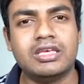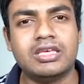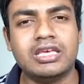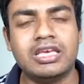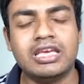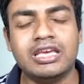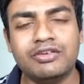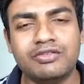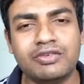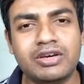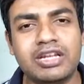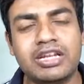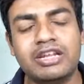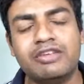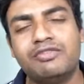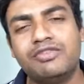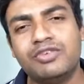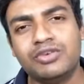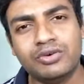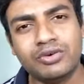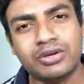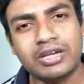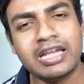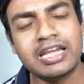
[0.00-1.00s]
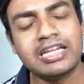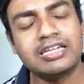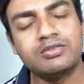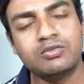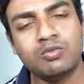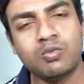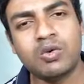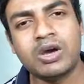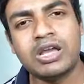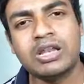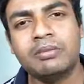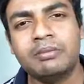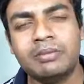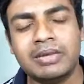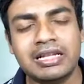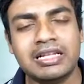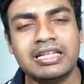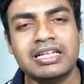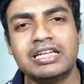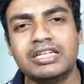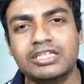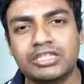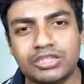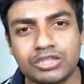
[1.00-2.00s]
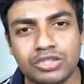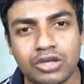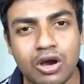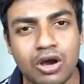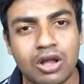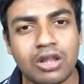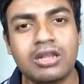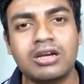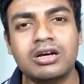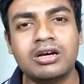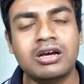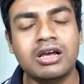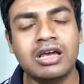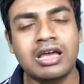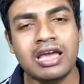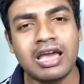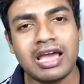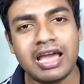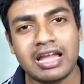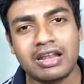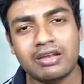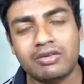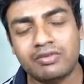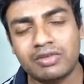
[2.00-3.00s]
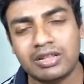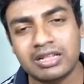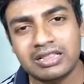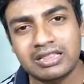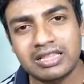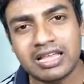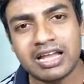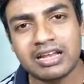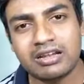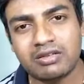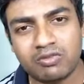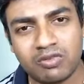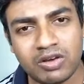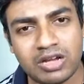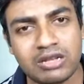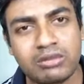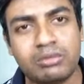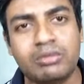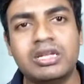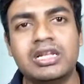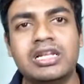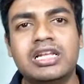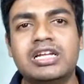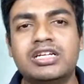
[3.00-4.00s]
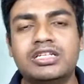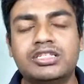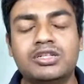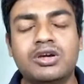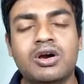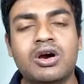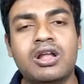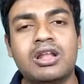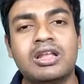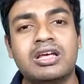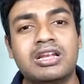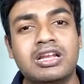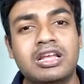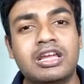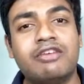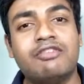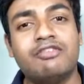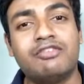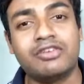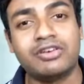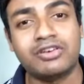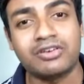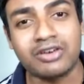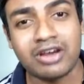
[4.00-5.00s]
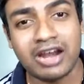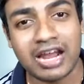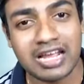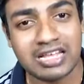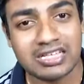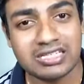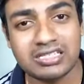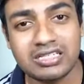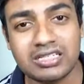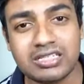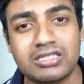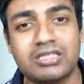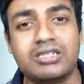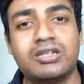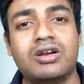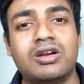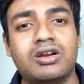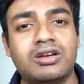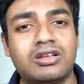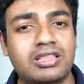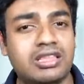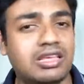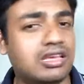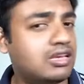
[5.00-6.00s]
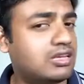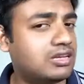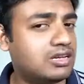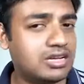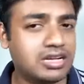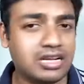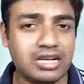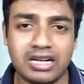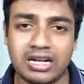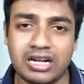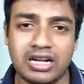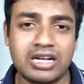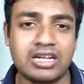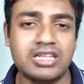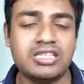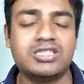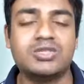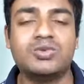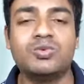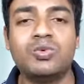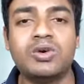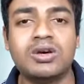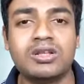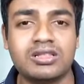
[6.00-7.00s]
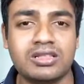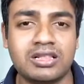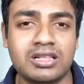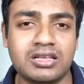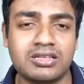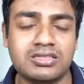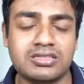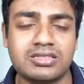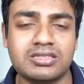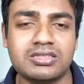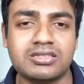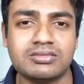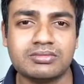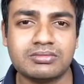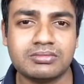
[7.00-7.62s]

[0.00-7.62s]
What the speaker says: Even if you get $1 million and win that $1 million, if Christ is not there, it is worthless.